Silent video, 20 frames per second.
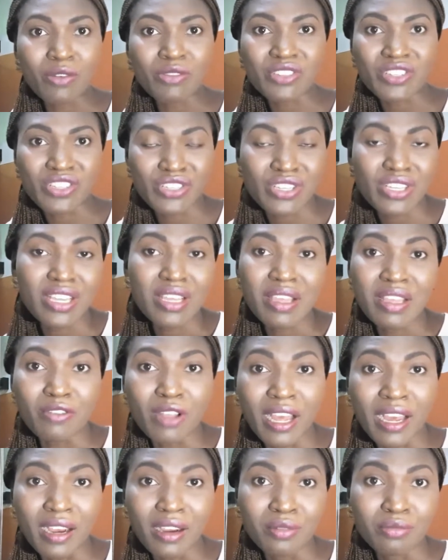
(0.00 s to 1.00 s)

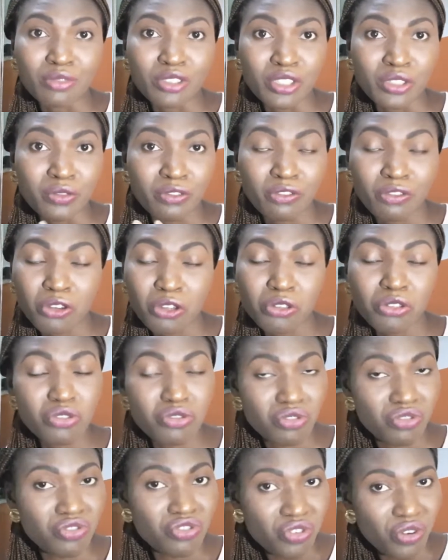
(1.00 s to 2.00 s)
the fluid
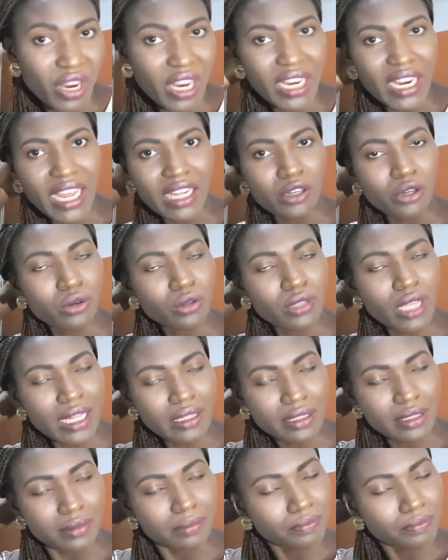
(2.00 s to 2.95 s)
to drain and all that.